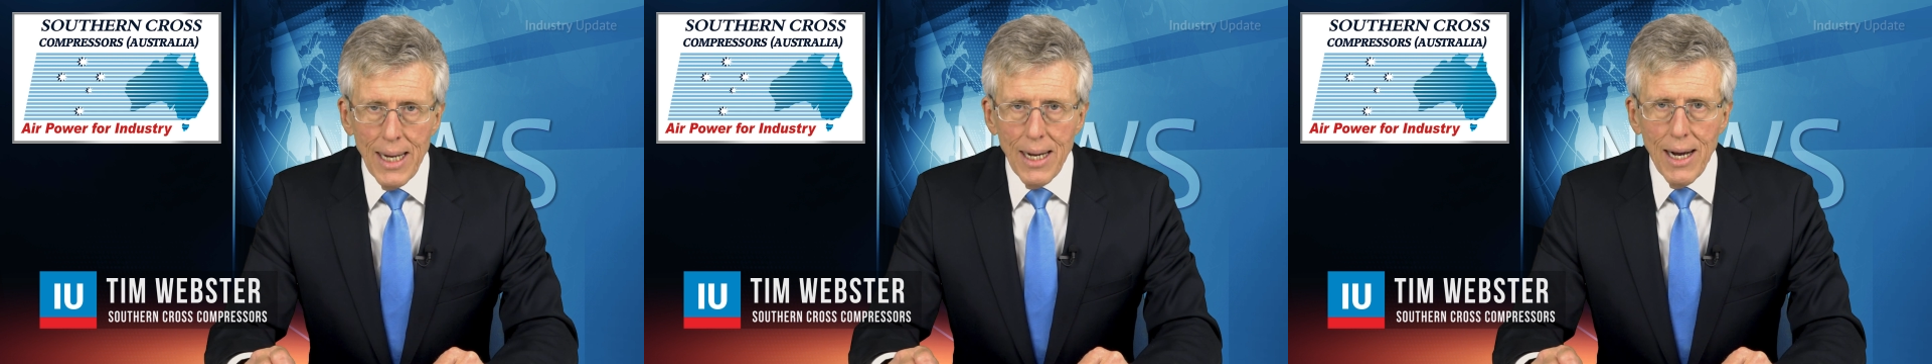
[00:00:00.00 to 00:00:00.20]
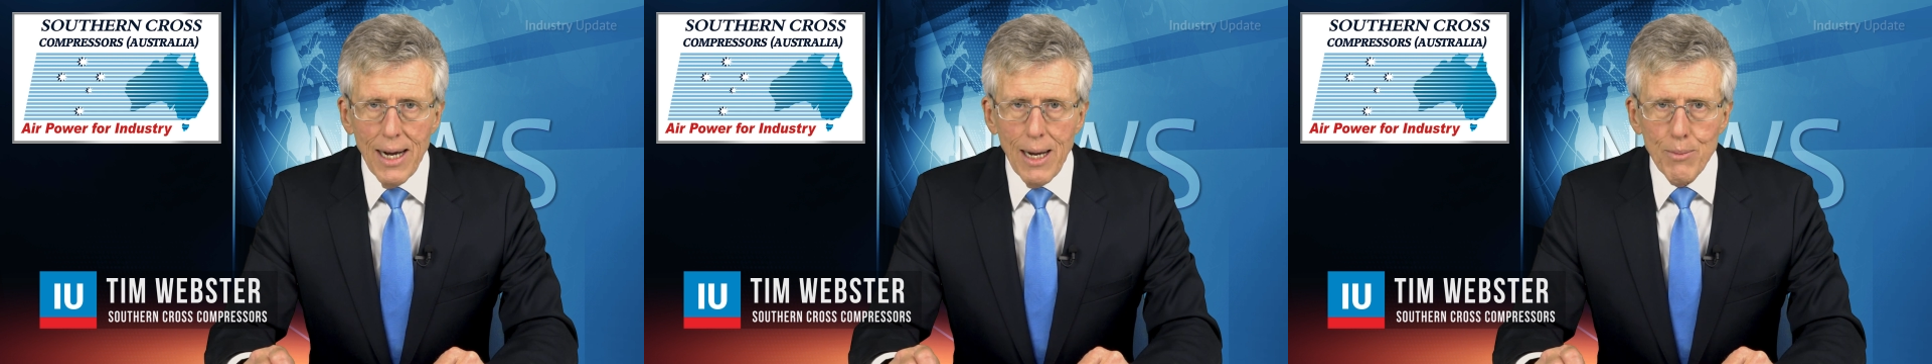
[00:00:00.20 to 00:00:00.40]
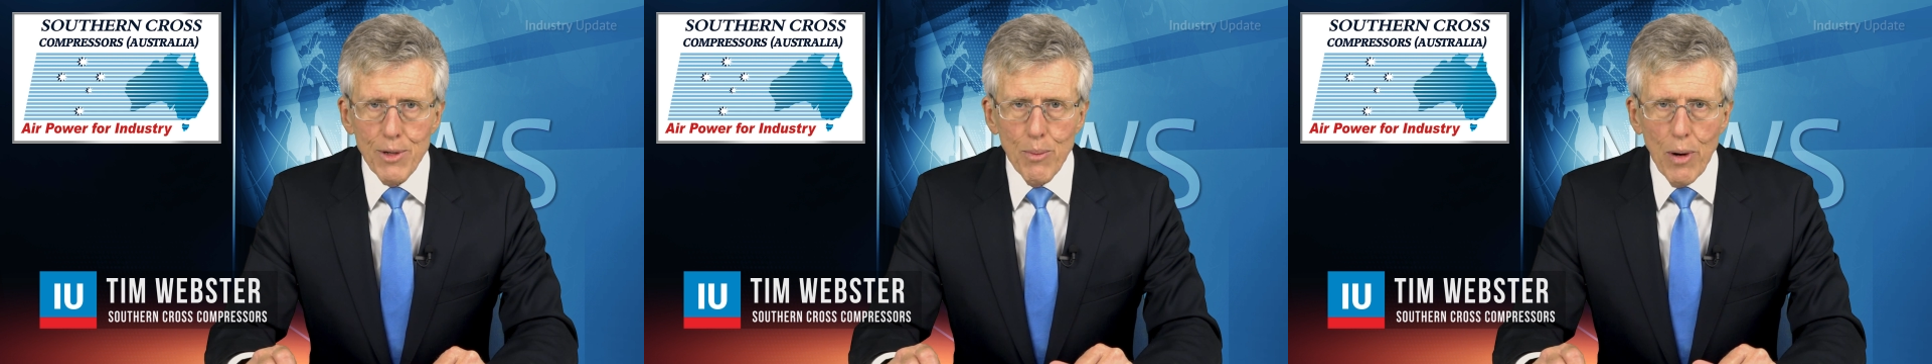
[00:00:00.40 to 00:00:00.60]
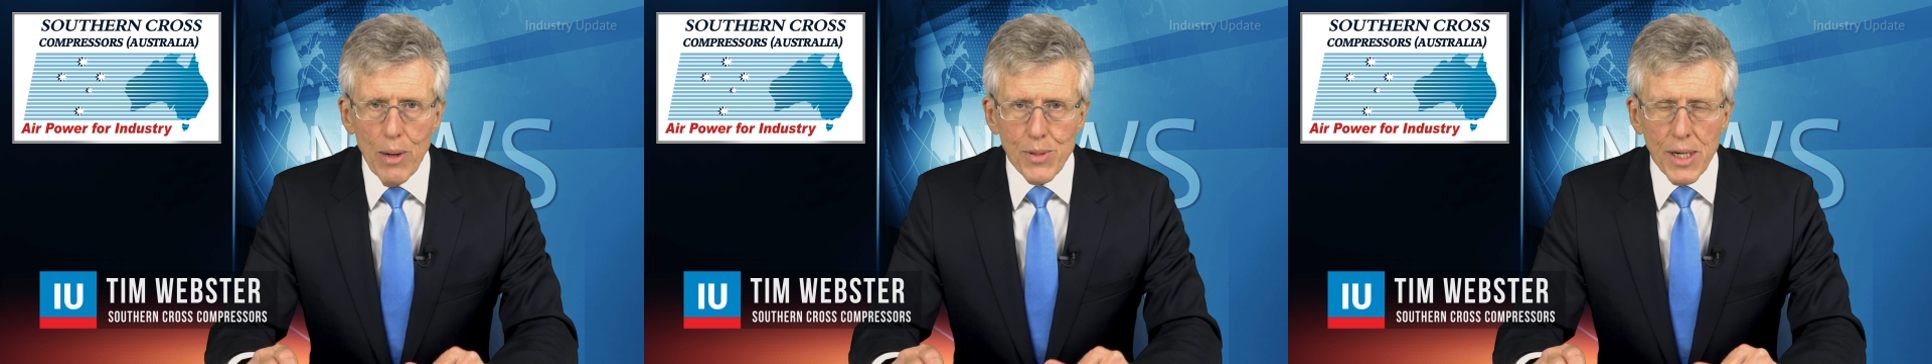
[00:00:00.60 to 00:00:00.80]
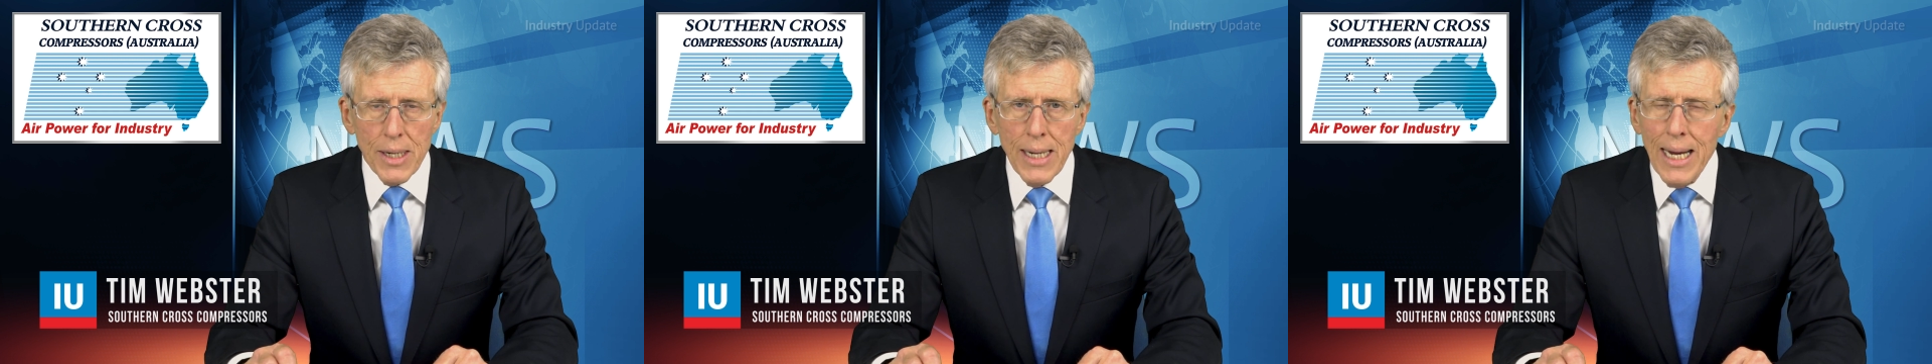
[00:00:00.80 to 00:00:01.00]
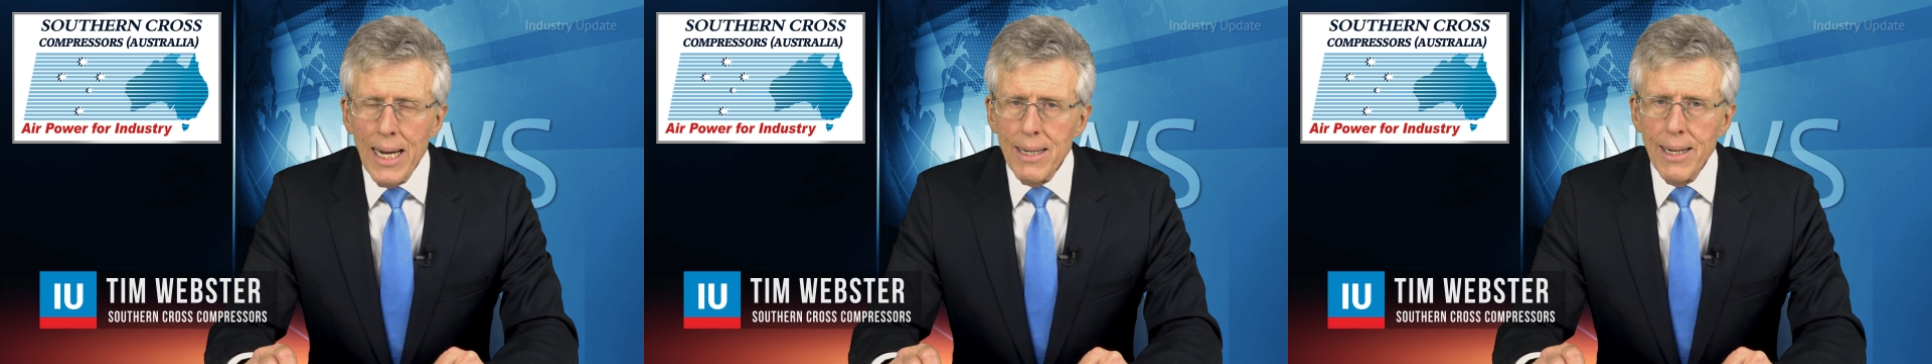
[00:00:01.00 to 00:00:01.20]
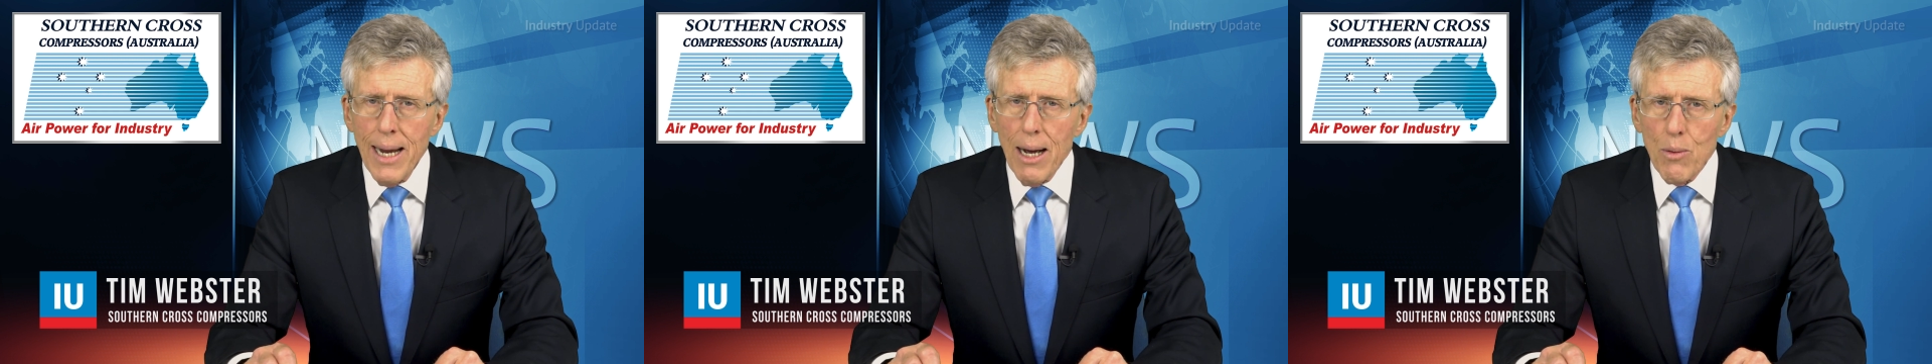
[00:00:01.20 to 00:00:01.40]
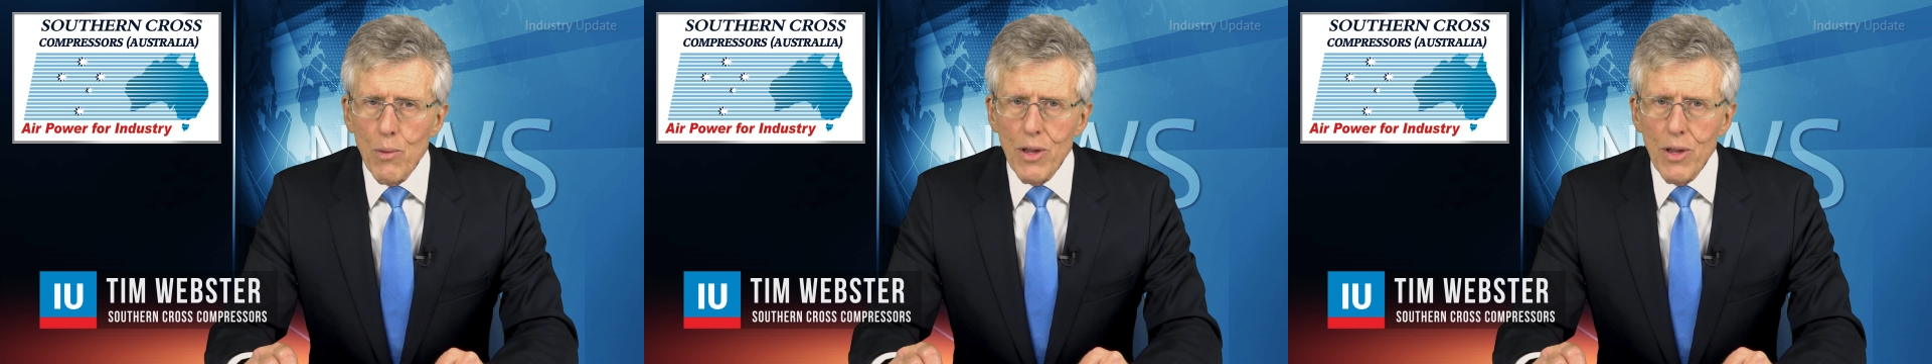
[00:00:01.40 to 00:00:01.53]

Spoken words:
Hi, I'm Tim Webster. Now,